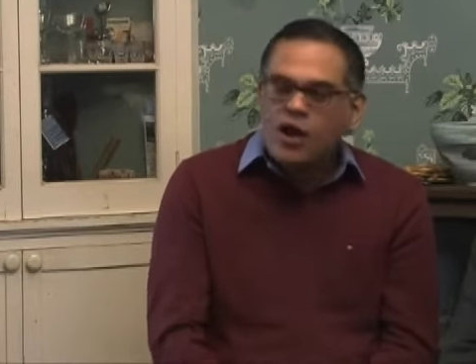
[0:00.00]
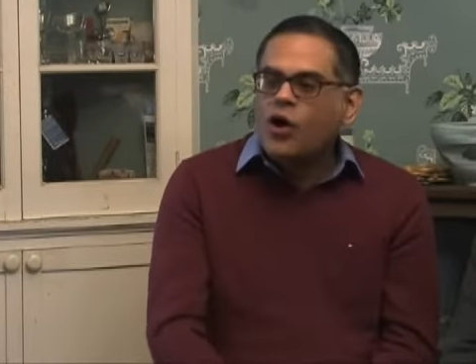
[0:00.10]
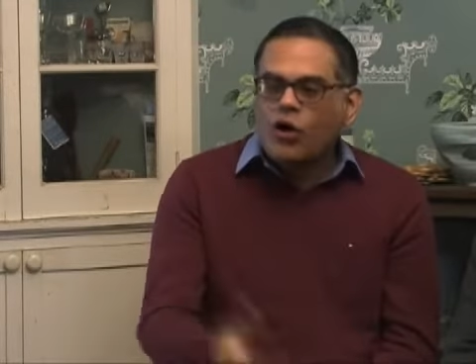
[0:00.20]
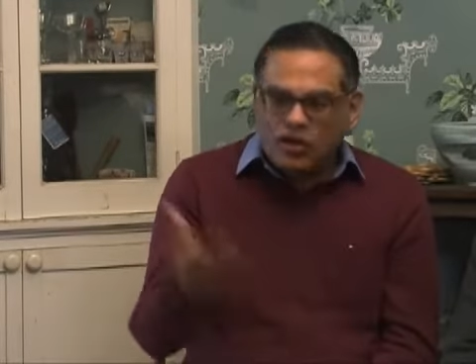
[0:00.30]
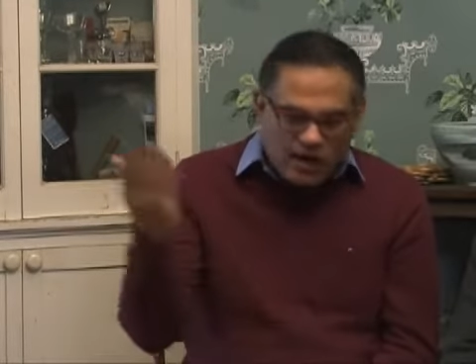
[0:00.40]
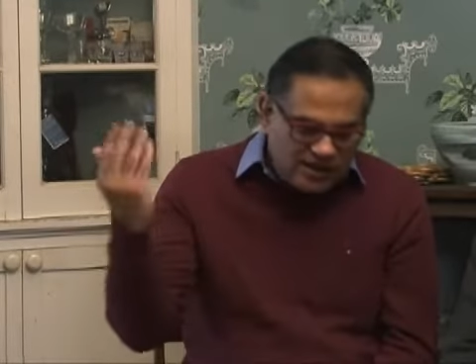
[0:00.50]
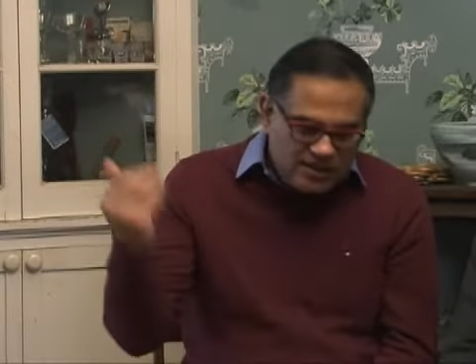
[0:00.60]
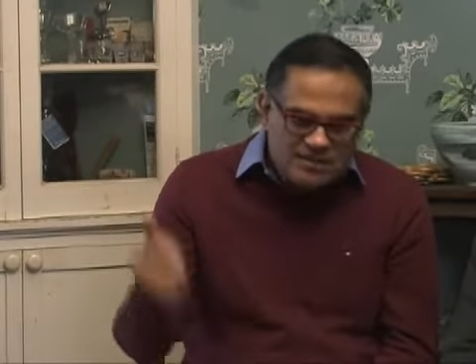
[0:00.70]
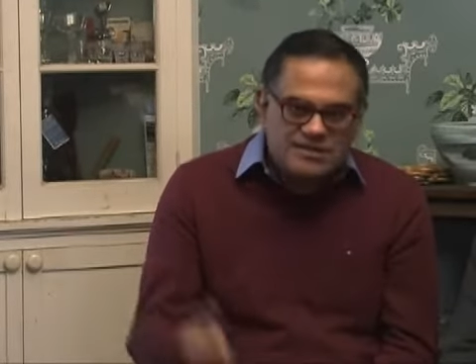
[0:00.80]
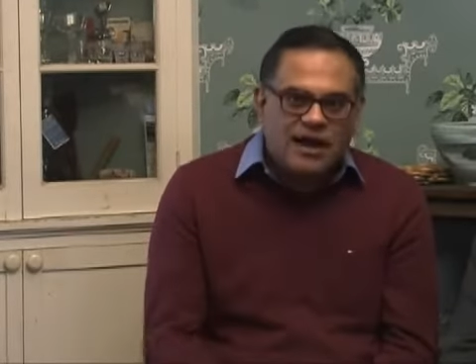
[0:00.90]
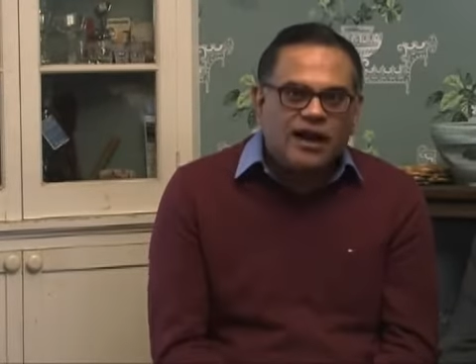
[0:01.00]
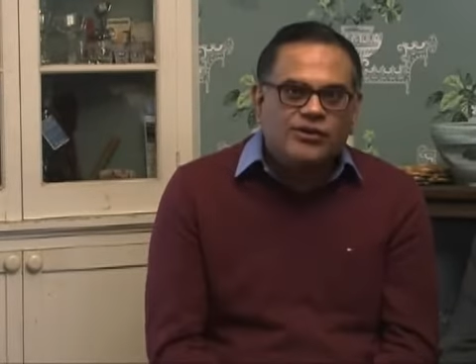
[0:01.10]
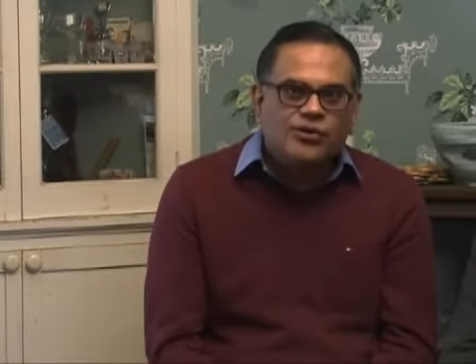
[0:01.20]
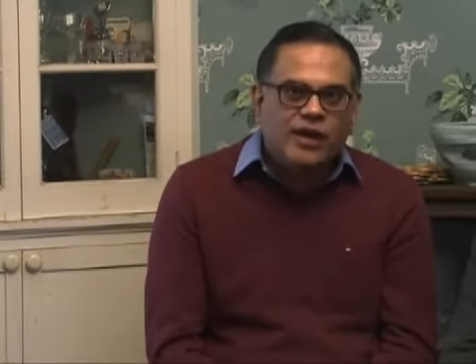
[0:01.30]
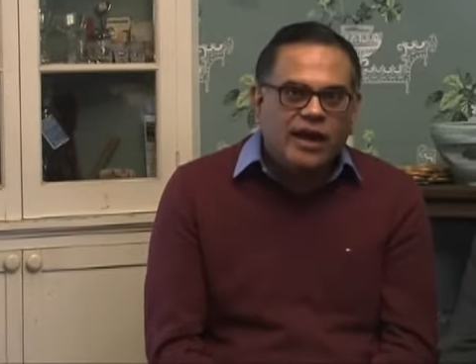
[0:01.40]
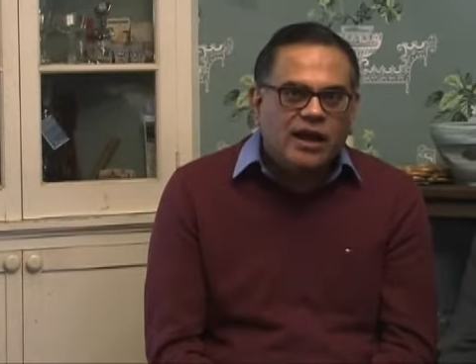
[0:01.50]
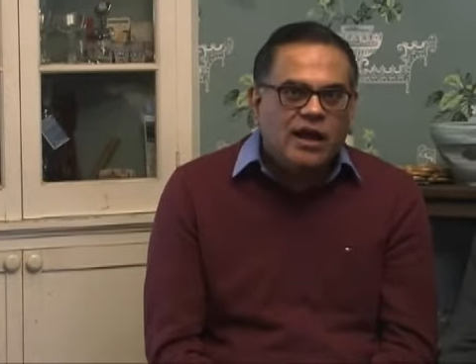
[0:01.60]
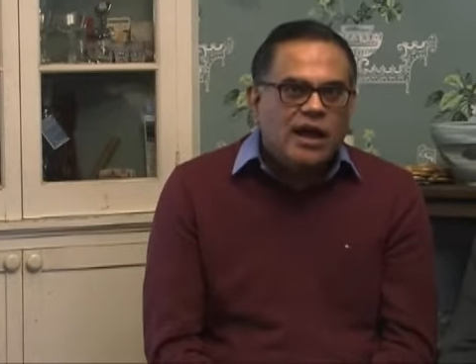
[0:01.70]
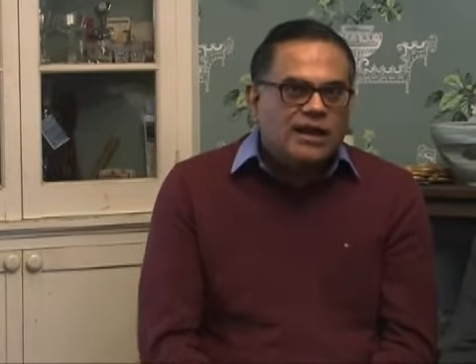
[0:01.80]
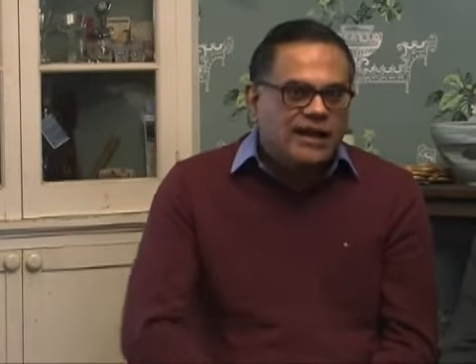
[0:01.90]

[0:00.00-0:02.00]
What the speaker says: or others are doing,